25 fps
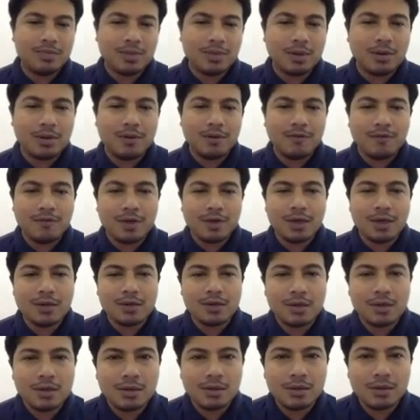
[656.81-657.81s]
of
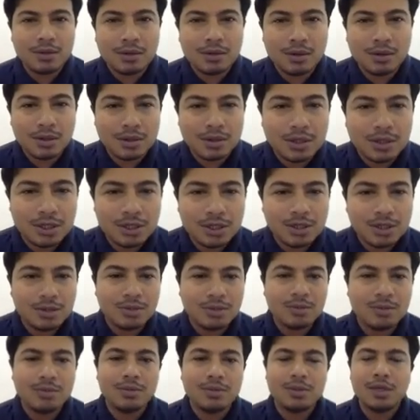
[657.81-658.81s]
unreal
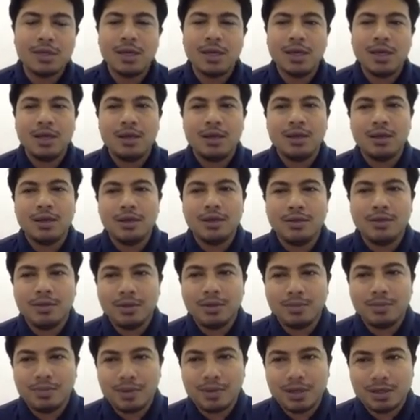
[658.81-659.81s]
conditionals in
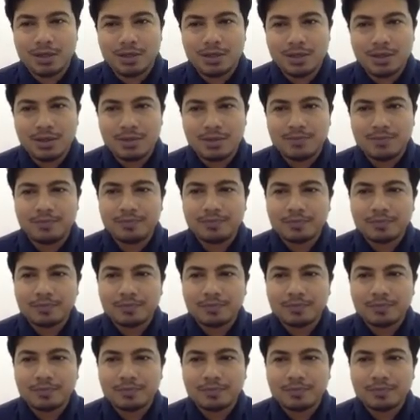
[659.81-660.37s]
the present.